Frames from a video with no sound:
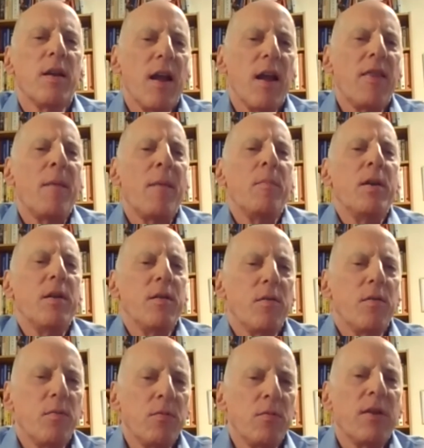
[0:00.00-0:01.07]
And that
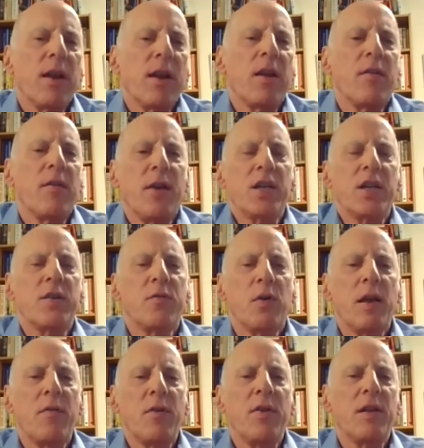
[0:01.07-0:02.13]
means taking advantage of
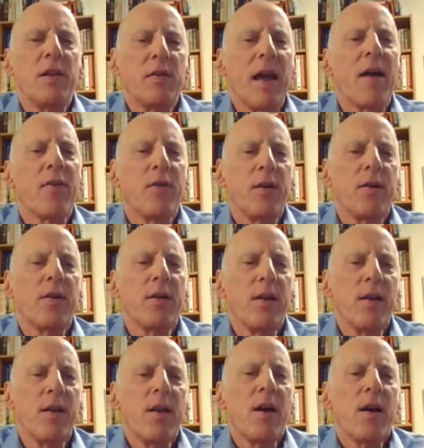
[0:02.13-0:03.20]
everything that's out there.
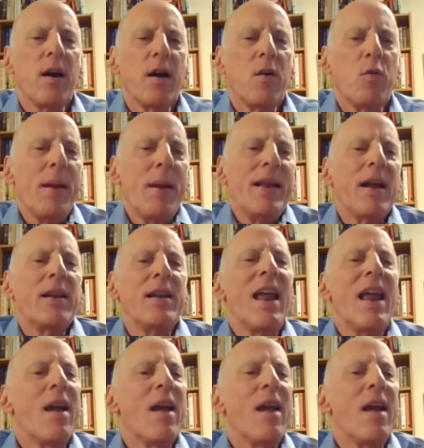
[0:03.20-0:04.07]
We may not need